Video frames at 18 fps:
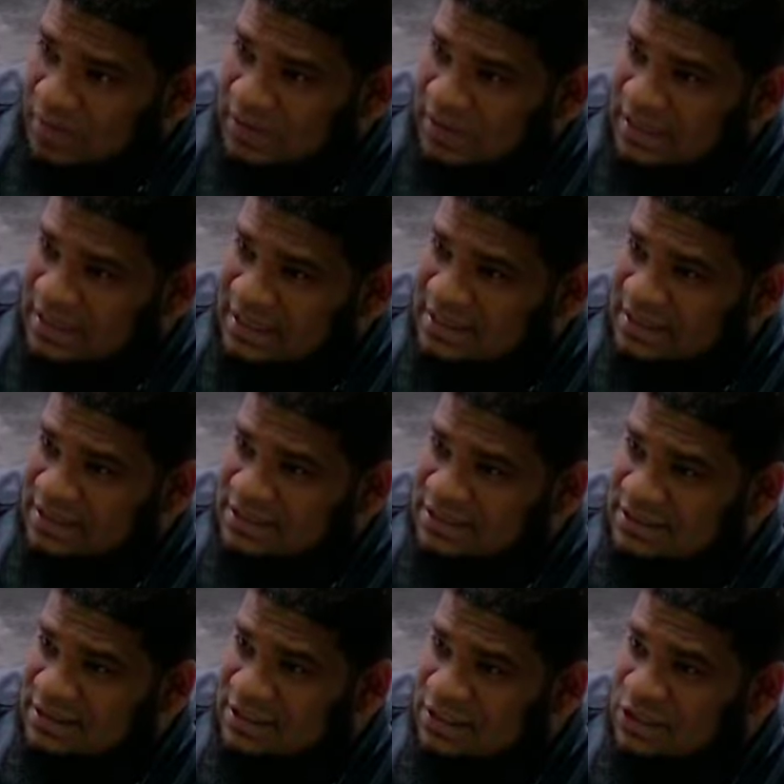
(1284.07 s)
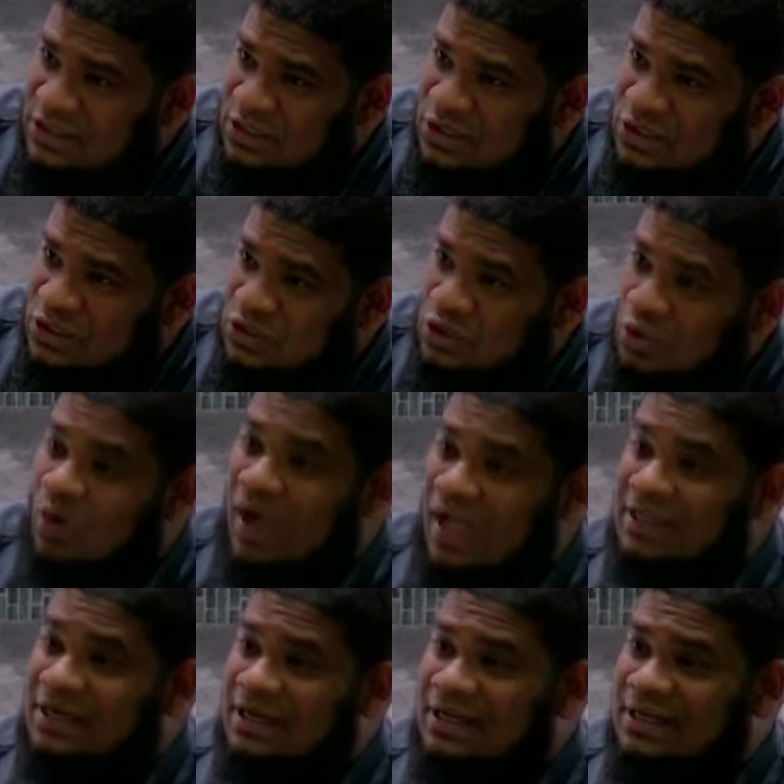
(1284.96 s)
how many liters?
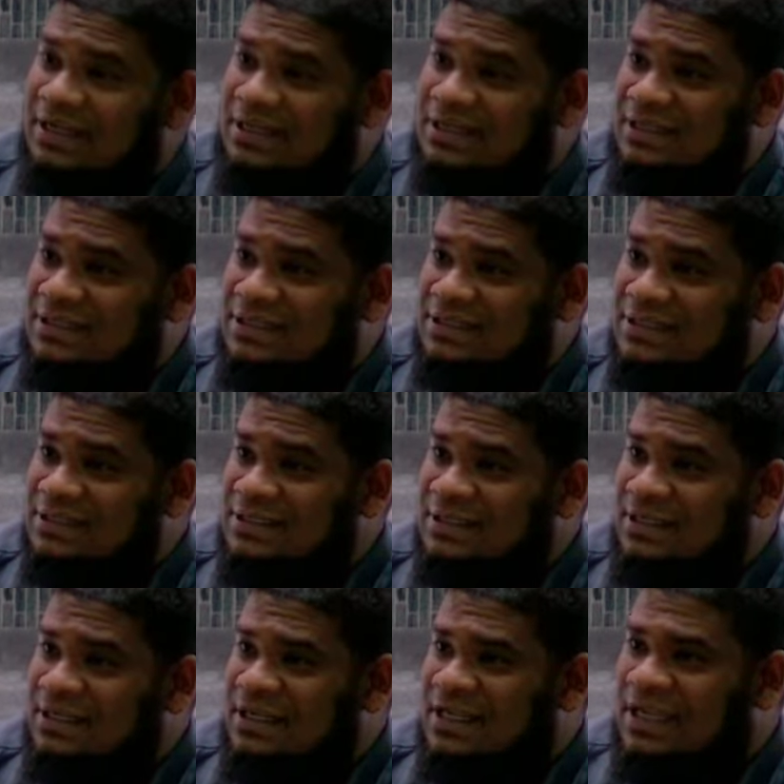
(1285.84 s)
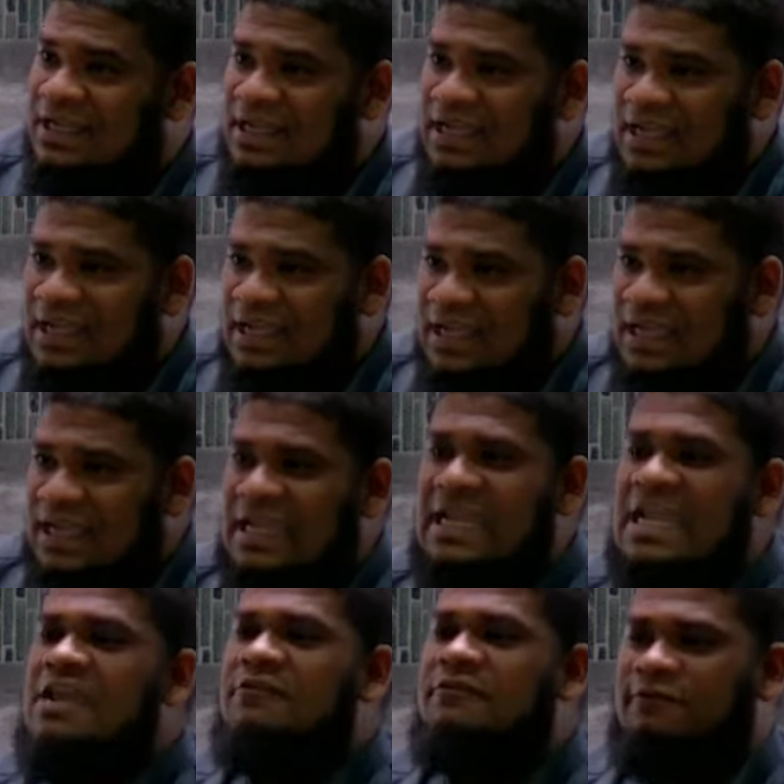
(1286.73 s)
200 liters.
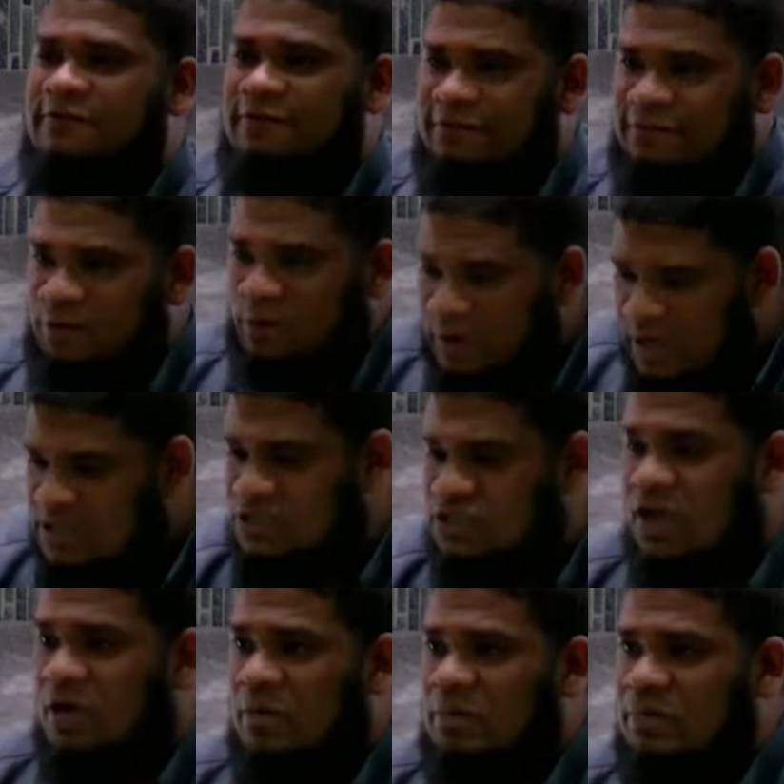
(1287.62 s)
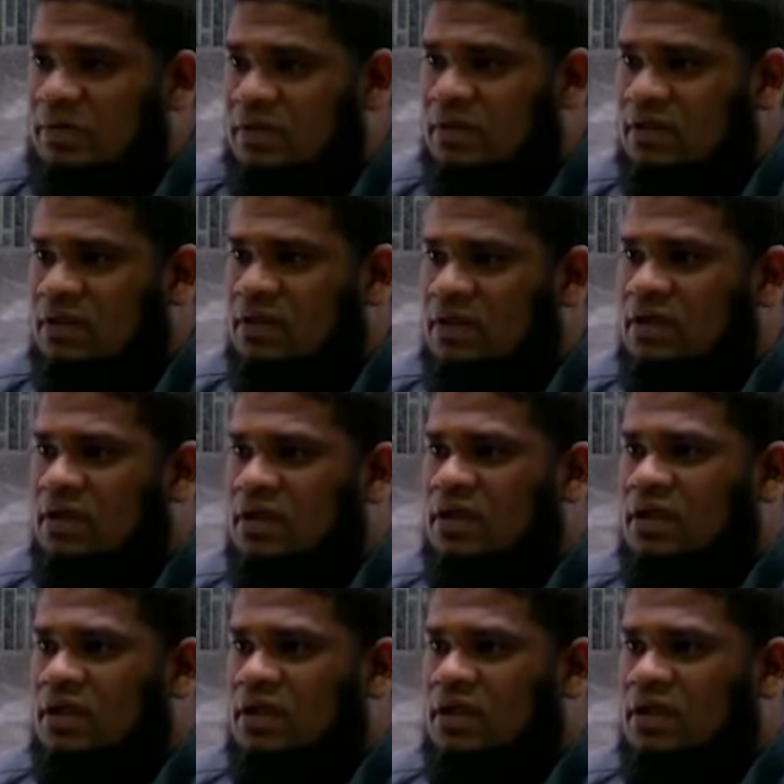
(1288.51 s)
If, for example,